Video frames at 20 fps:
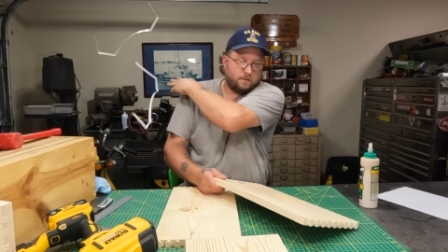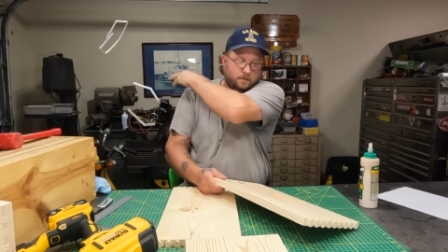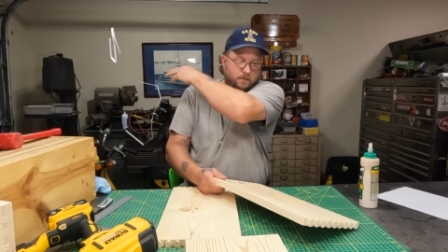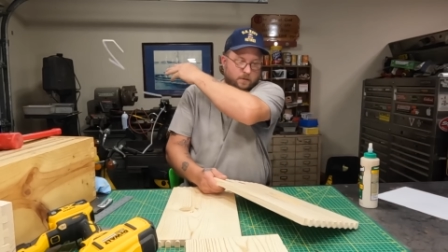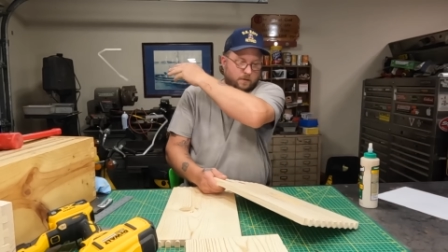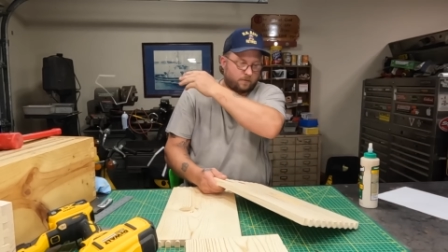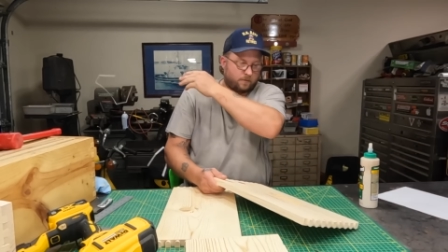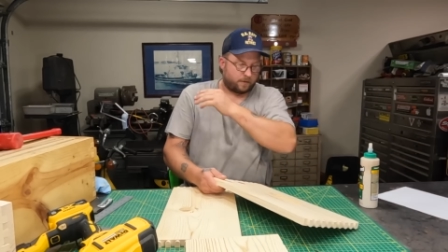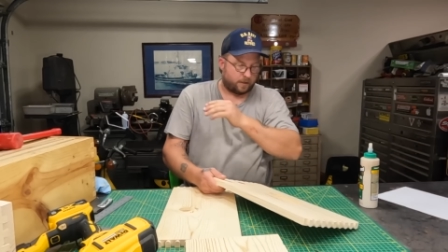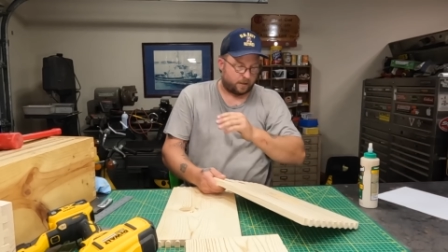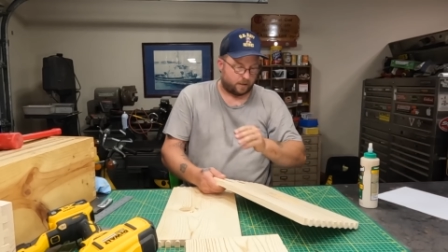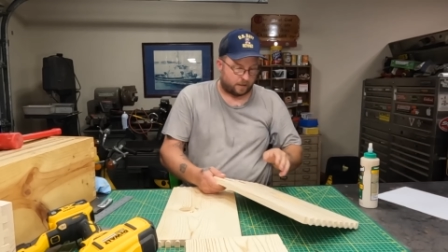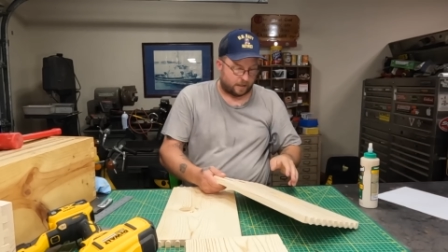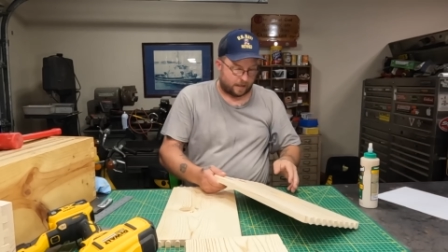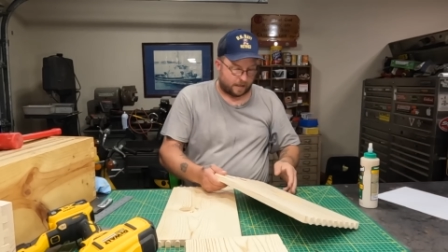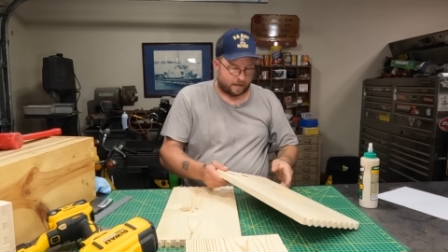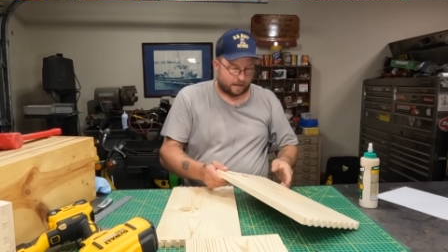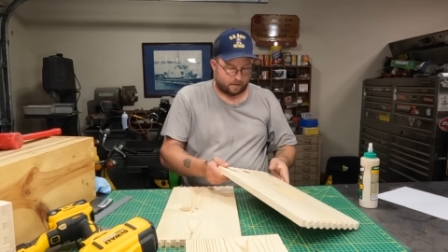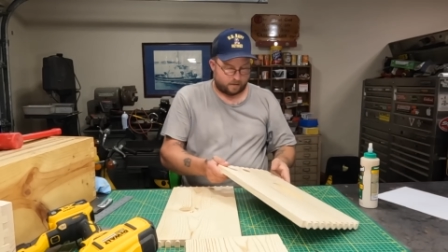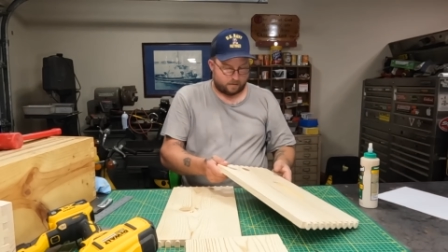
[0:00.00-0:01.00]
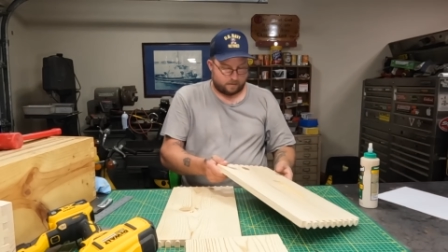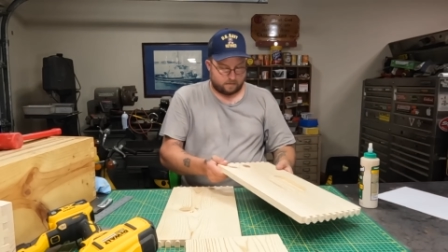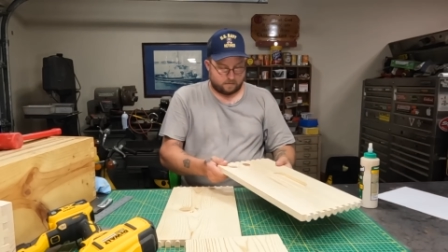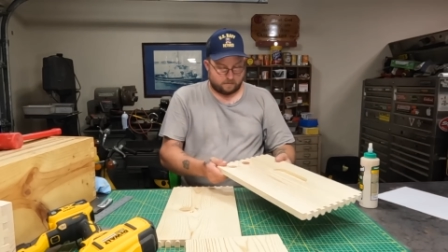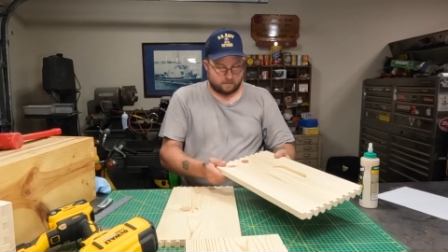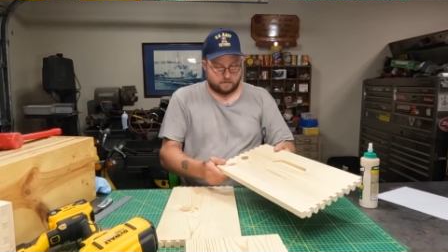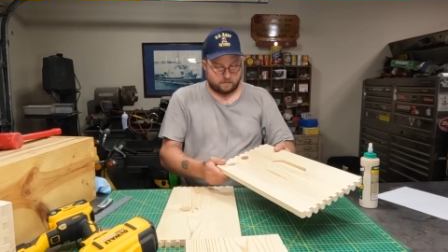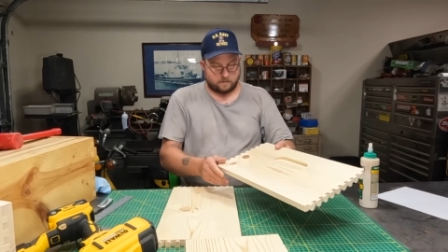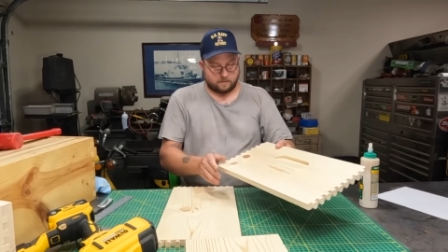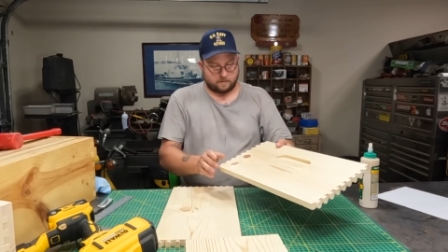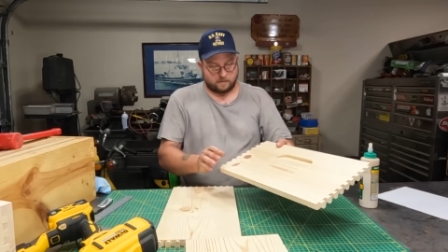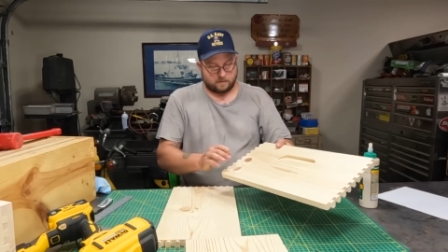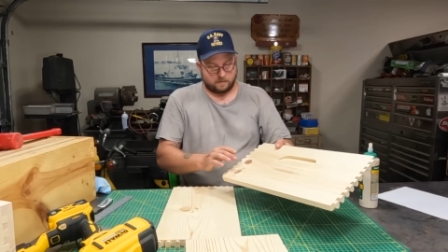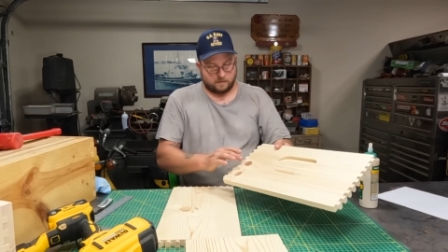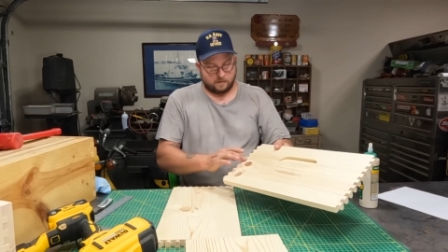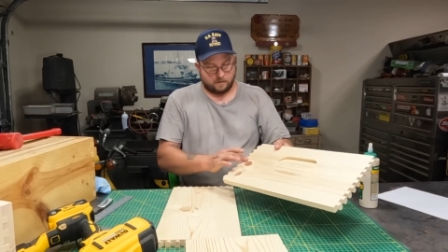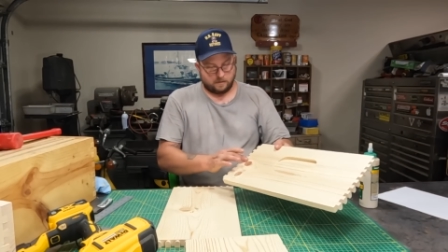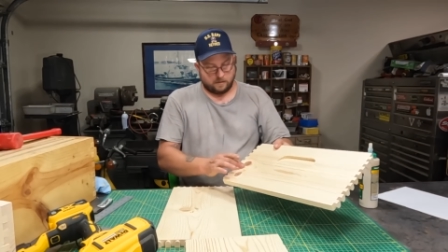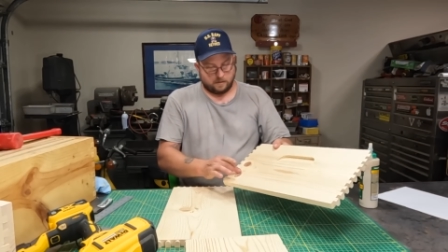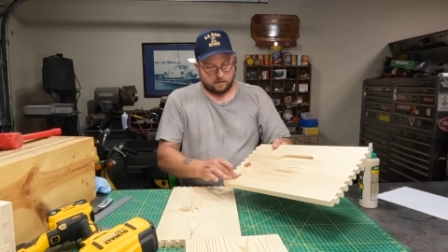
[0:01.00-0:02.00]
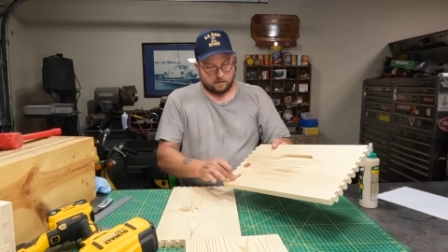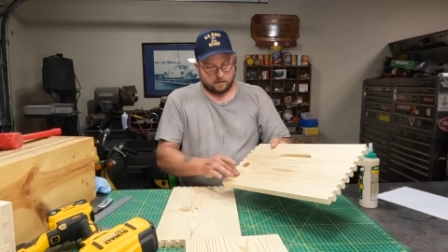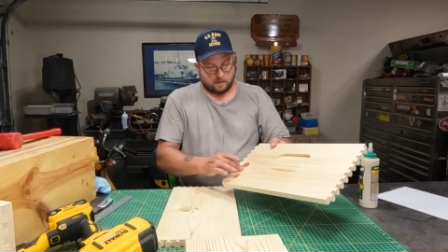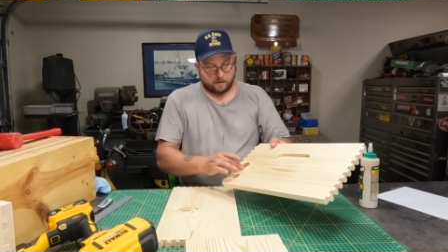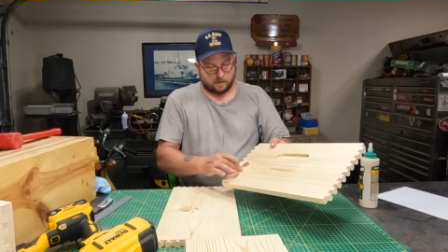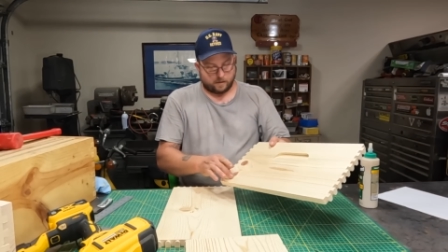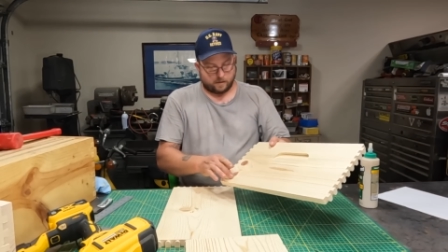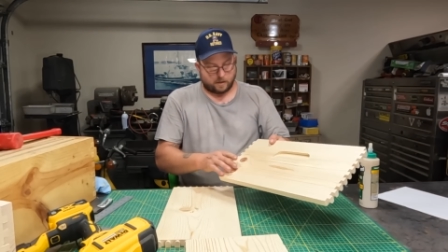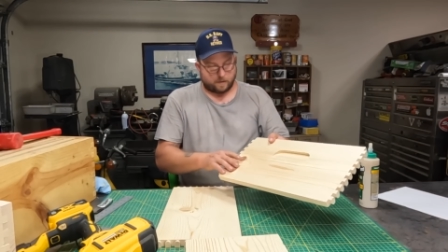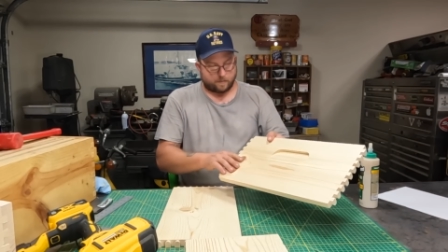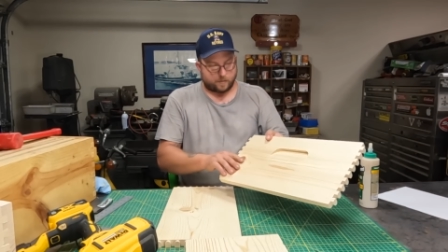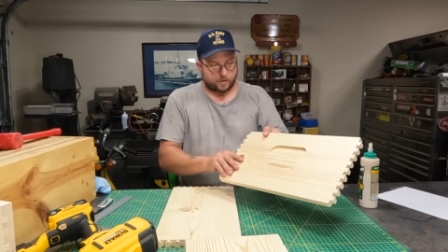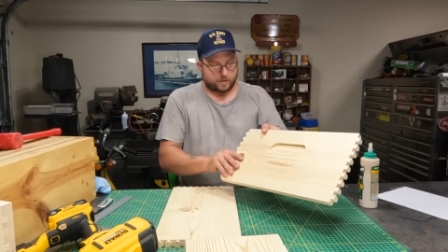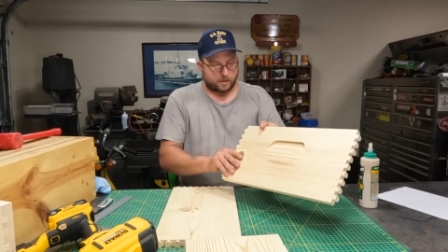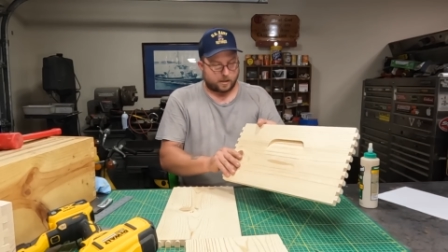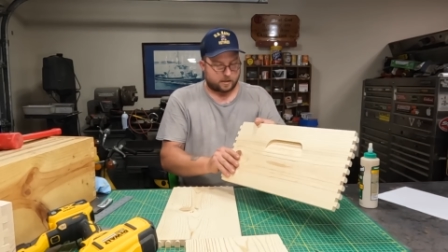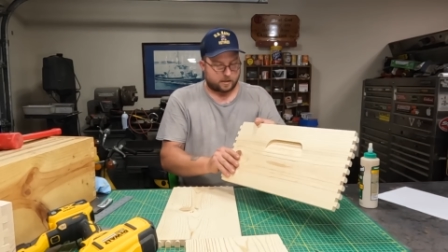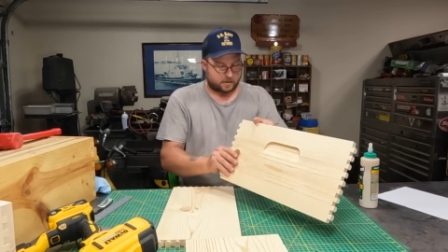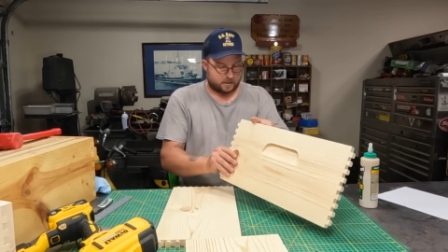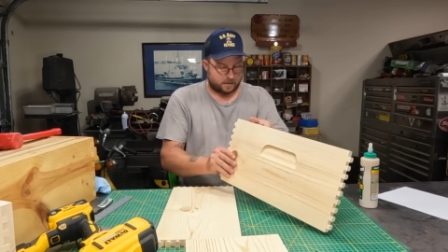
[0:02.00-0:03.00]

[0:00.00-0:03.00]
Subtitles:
Don't need that. Another couple knots